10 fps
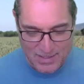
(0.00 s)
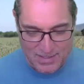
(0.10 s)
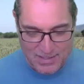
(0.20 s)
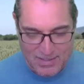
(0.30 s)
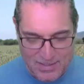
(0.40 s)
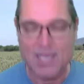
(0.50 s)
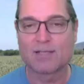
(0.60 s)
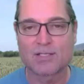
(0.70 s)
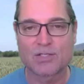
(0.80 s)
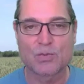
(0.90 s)
saying
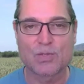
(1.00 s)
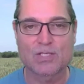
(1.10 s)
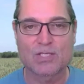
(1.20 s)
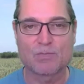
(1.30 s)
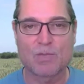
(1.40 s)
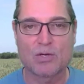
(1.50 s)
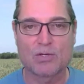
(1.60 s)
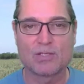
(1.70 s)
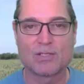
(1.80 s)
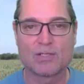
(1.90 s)
let's do a smart
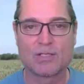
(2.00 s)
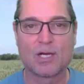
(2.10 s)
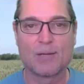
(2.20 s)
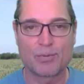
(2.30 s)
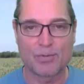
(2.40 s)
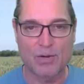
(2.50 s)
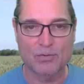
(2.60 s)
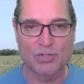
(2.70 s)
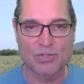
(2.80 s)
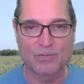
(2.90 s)

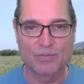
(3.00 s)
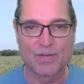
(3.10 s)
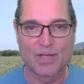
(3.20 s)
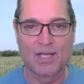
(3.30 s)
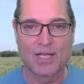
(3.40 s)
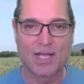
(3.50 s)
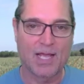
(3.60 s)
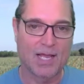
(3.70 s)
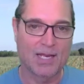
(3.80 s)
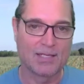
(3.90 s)
approach
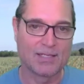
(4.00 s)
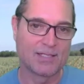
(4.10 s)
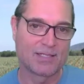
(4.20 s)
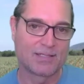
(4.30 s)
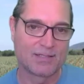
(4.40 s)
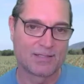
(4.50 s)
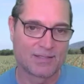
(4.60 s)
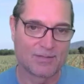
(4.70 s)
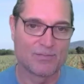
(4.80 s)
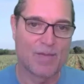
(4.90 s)
and
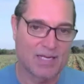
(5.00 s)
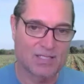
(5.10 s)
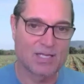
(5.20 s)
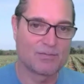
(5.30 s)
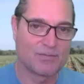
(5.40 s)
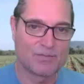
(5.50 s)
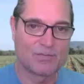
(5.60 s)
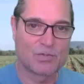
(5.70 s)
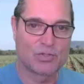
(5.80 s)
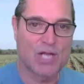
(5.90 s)
make some
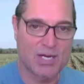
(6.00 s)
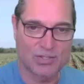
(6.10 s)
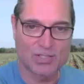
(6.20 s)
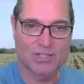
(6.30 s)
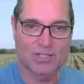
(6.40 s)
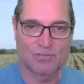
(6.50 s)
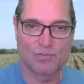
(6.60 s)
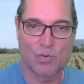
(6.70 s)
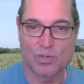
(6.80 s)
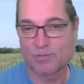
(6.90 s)
changes
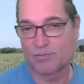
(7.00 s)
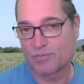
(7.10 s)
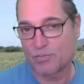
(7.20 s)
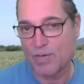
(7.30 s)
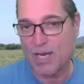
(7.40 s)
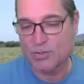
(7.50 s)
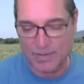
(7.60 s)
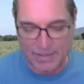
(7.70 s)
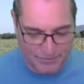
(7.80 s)
more gradually.